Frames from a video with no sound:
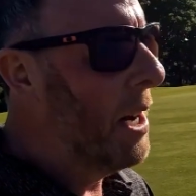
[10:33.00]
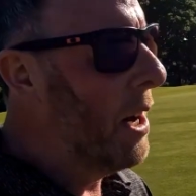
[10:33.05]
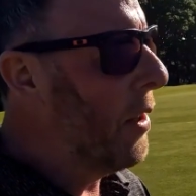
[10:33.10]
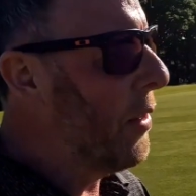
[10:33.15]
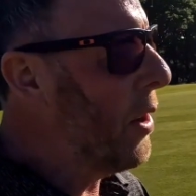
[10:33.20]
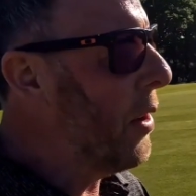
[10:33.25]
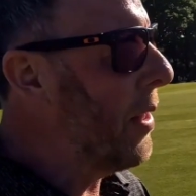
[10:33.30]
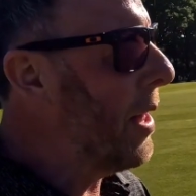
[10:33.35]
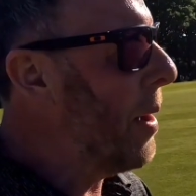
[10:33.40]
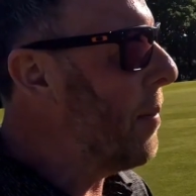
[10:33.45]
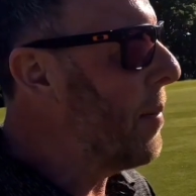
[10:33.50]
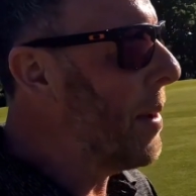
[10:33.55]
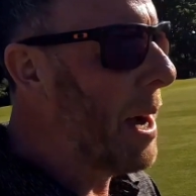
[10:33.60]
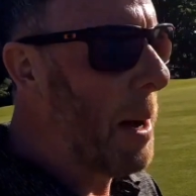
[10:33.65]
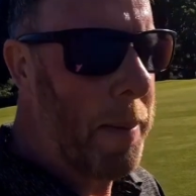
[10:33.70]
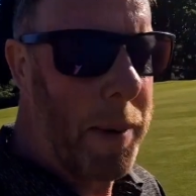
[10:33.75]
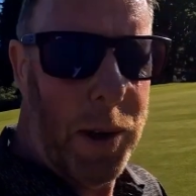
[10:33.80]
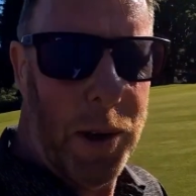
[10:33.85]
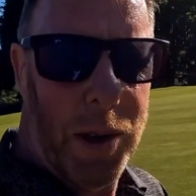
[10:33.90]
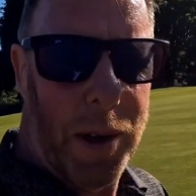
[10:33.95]
although that
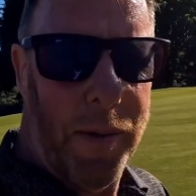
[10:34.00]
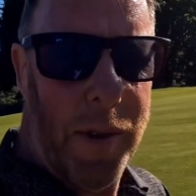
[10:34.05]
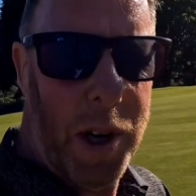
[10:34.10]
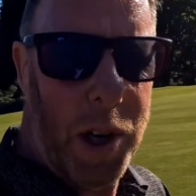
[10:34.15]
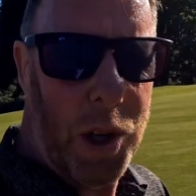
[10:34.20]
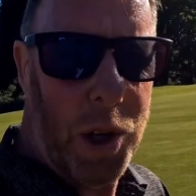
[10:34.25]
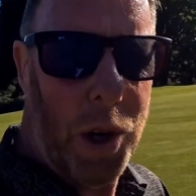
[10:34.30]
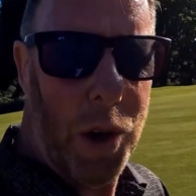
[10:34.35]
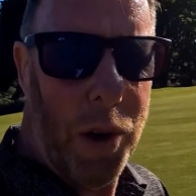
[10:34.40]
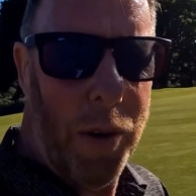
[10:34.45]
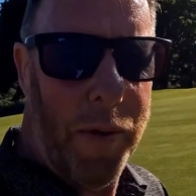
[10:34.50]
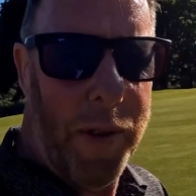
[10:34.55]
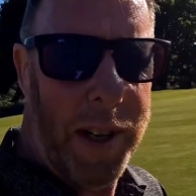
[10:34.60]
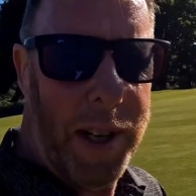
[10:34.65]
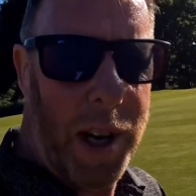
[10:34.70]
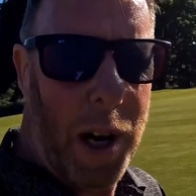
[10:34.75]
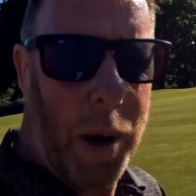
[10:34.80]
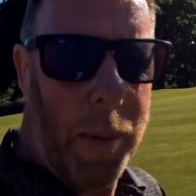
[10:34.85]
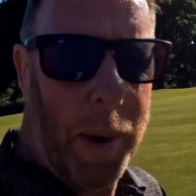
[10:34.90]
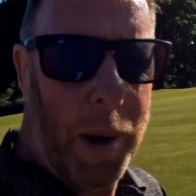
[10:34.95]
might be just a very short
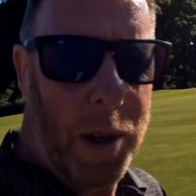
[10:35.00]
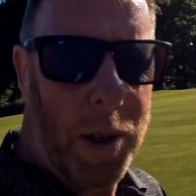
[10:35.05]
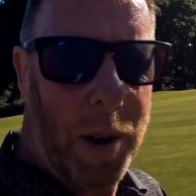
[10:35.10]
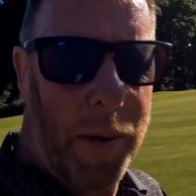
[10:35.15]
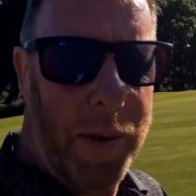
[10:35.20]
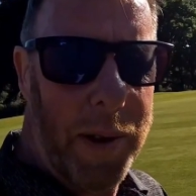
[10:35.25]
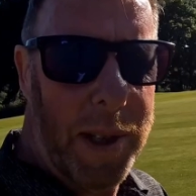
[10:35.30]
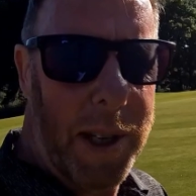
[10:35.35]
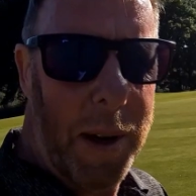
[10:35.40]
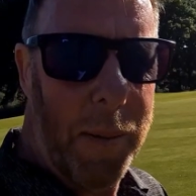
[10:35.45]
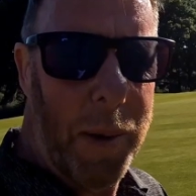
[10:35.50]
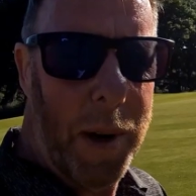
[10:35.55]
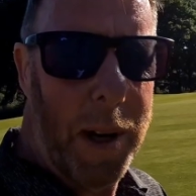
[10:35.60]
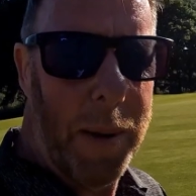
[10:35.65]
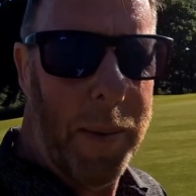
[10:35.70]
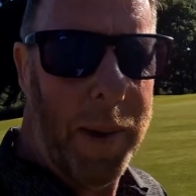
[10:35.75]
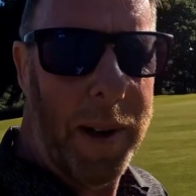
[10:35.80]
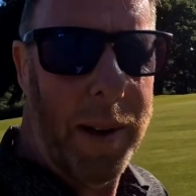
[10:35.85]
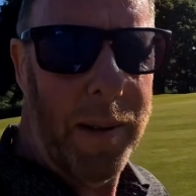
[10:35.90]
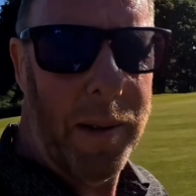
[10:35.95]
video because obviously we're
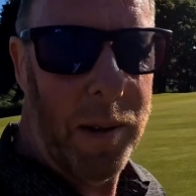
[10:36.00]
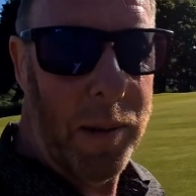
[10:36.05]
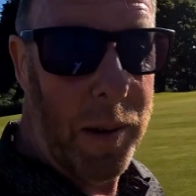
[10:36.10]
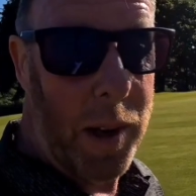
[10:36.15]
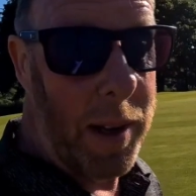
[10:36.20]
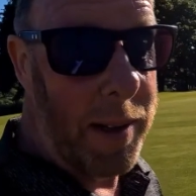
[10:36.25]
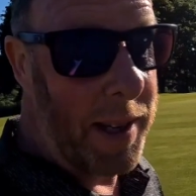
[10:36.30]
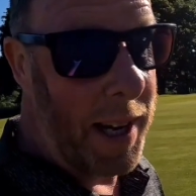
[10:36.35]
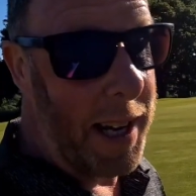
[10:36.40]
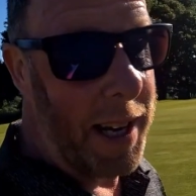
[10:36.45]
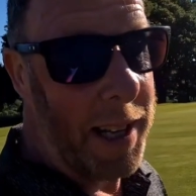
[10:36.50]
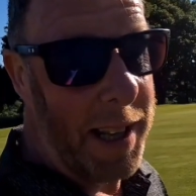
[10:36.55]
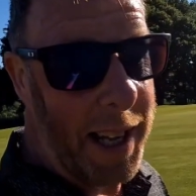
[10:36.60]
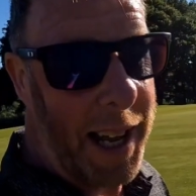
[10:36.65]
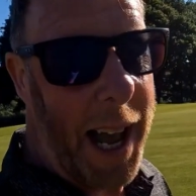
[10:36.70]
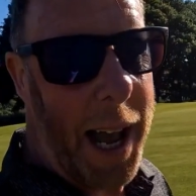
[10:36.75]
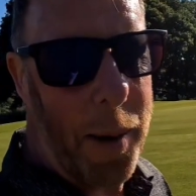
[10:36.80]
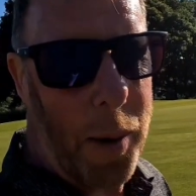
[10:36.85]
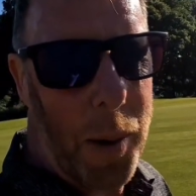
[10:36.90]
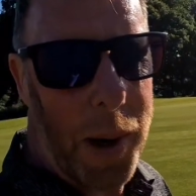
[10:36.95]
going to be taking the
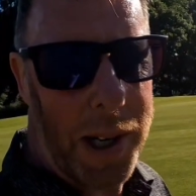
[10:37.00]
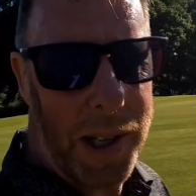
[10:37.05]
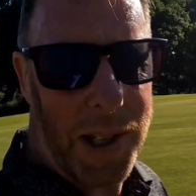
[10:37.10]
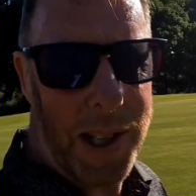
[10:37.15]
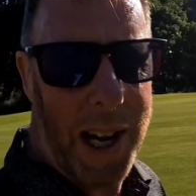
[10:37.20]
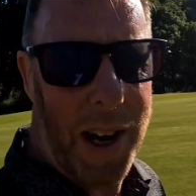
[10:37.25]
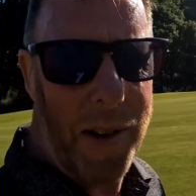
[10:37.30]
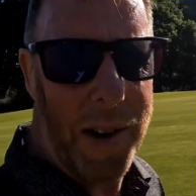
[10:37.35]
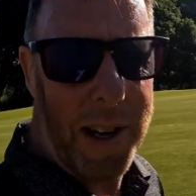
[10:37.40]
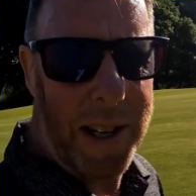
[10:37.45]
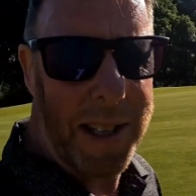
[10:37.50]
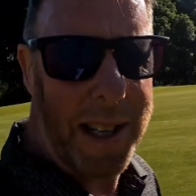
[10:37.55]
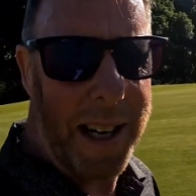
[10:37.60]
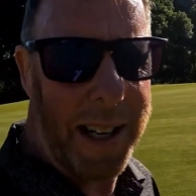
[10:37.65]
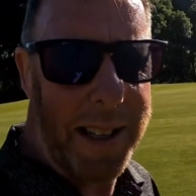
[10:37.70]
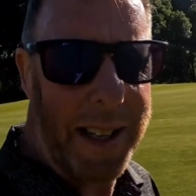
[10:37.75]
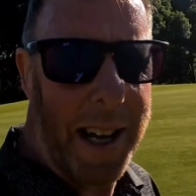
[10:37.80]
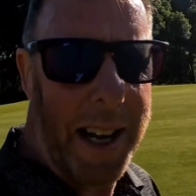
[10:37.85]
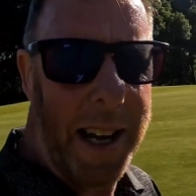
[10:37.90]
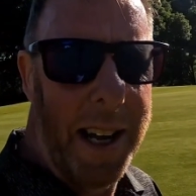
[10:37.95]
game quite serious
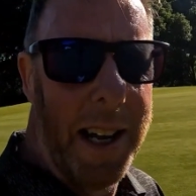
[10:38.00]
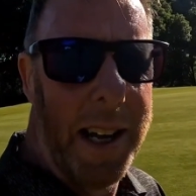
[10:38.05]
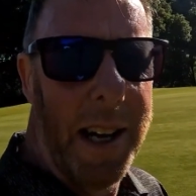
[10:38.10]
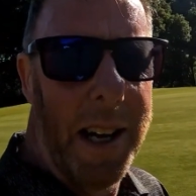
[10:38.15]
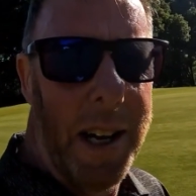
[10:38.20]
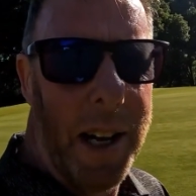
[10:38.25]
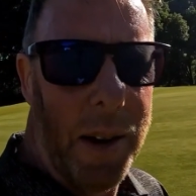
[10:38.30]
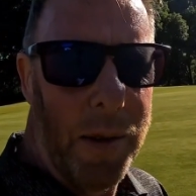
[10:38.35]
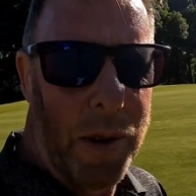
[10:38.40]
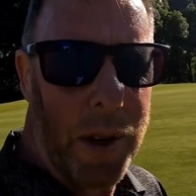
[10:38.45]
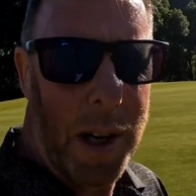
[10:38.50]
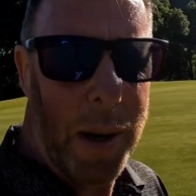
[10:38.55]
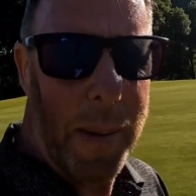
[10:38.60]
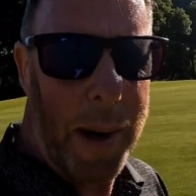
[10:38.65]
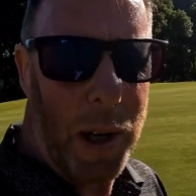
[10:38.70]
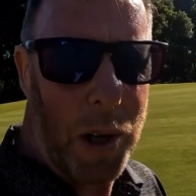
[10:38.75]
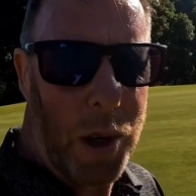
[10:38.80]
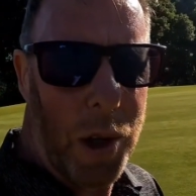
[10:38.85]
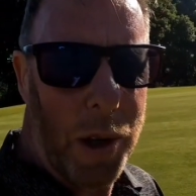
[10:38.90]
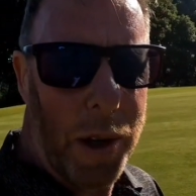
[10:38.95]
that day. I'm trying to
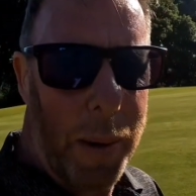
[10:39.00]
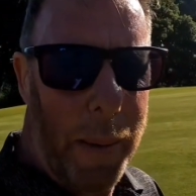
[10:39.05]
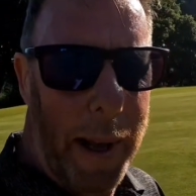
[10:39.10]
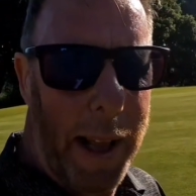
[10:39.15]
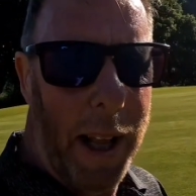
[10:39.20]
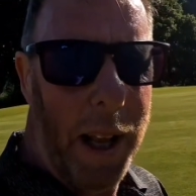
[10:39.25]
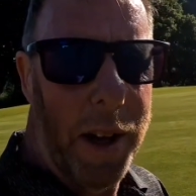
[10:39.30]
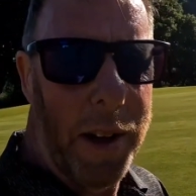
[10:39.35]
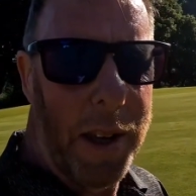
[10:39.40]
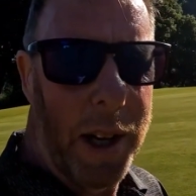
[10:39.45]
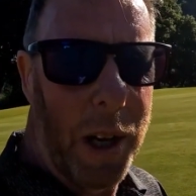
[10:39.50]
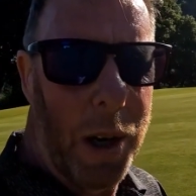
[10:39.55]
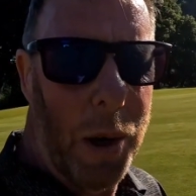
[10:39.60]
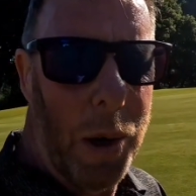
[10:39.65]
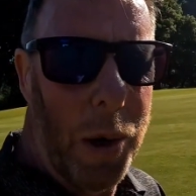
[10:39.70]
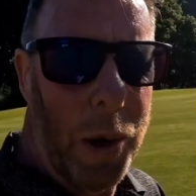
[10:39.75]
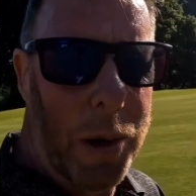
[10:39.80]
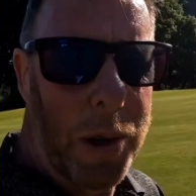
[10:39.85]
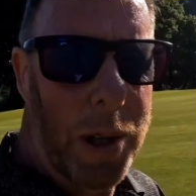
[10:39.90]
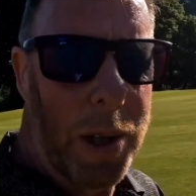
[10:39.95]
make sure that we learn the
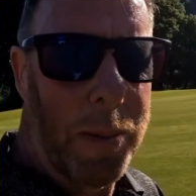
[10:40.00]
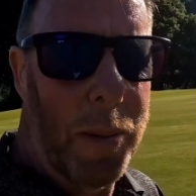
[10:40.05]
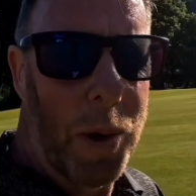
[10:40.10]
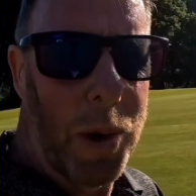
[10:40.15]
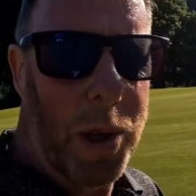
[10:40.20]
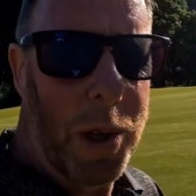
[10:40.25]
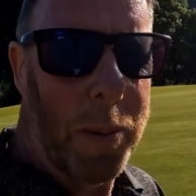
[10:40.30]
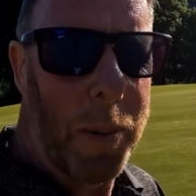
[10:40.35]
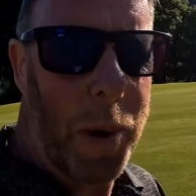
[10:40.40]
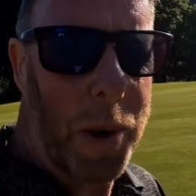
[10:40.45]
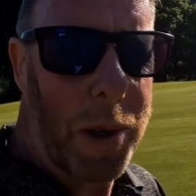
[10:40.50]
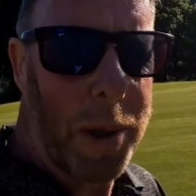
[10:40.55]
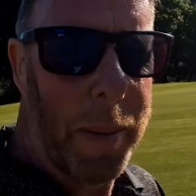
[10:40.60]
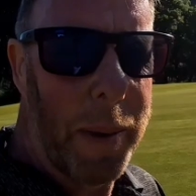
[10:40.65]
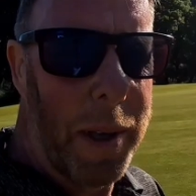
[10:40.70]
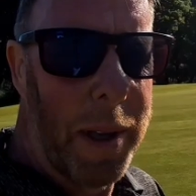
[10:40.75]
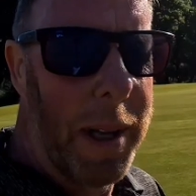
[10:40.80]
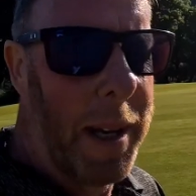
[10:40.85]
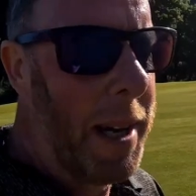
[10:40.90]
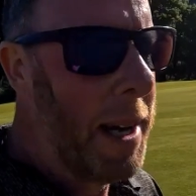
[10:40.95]
course as much as
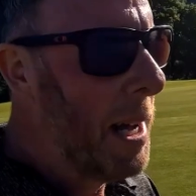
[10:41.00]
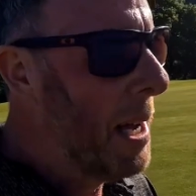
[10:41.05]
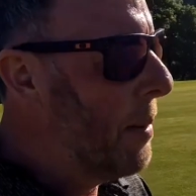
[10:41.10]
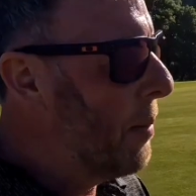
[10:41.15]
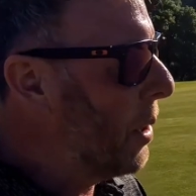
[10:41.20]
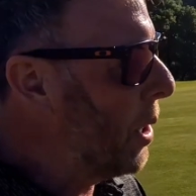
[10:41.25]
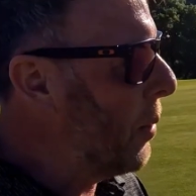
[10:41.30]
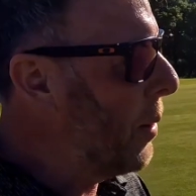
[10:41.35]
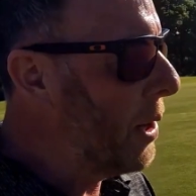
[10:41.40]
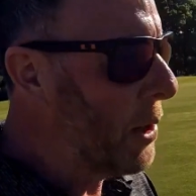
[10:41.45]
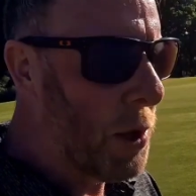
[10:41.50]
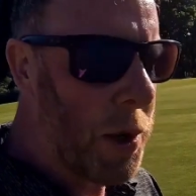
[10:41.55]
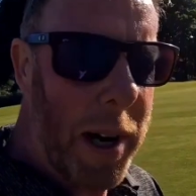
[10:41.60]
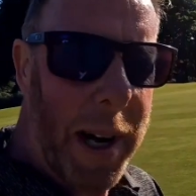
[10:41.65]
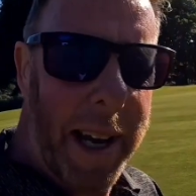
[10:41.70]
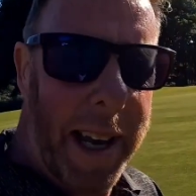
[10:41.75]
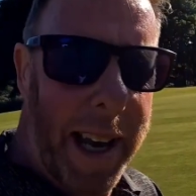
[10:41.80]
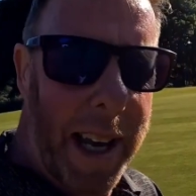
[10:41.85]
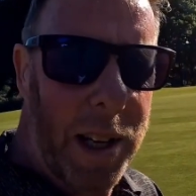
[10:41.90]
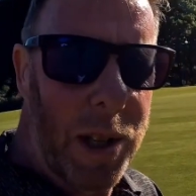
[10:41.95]
possible, but I will
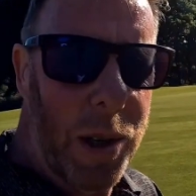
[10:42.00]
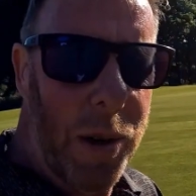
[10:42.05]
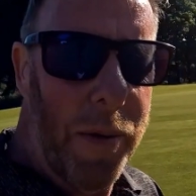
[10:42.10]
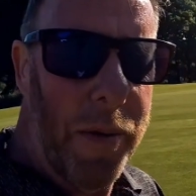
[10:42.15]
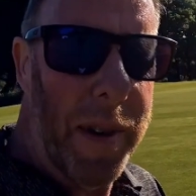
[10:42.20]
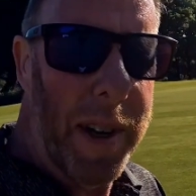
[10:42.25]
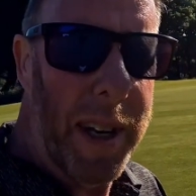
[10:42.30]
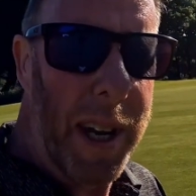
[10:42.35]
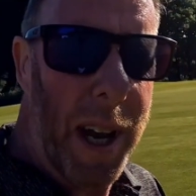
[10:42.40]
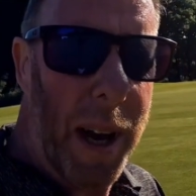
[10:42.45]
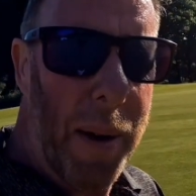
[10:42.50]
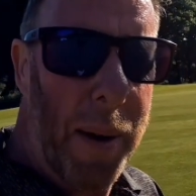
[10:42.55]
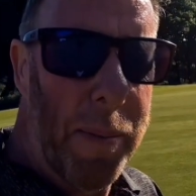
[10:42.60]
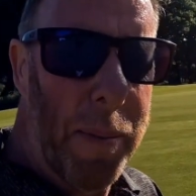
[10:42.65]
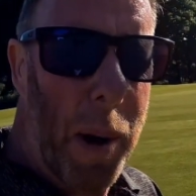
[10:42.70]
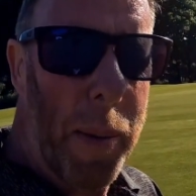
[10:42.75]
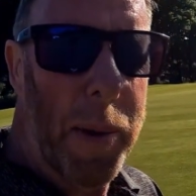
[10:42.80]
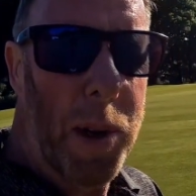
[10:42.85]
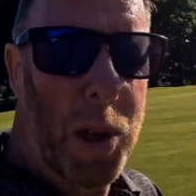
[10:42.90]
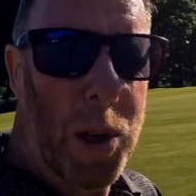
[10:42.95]
try and get some video,
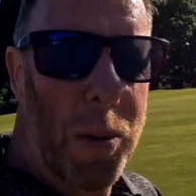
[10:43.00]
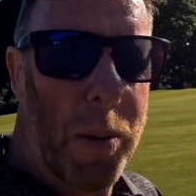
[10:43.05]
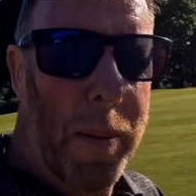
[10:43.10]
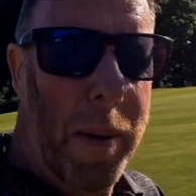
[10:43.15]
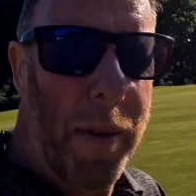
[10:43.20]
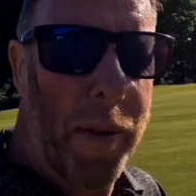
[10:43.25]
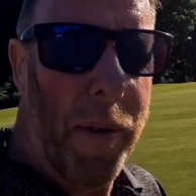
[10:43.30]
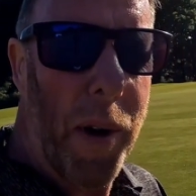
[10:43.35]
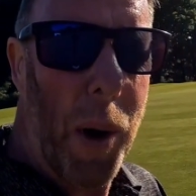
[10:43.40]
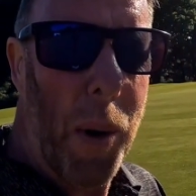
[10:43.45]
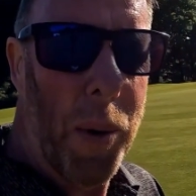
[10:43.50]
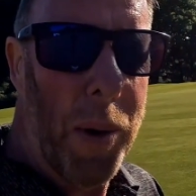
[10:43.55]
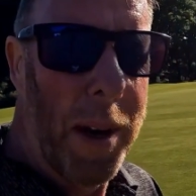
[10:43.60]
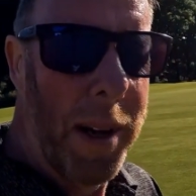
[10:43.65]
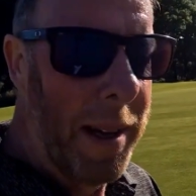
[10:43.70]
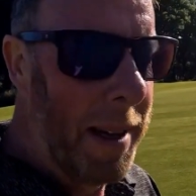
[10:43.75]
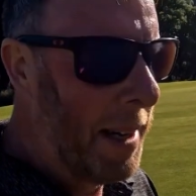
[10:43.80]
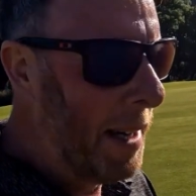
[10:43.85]
probably just with my phone.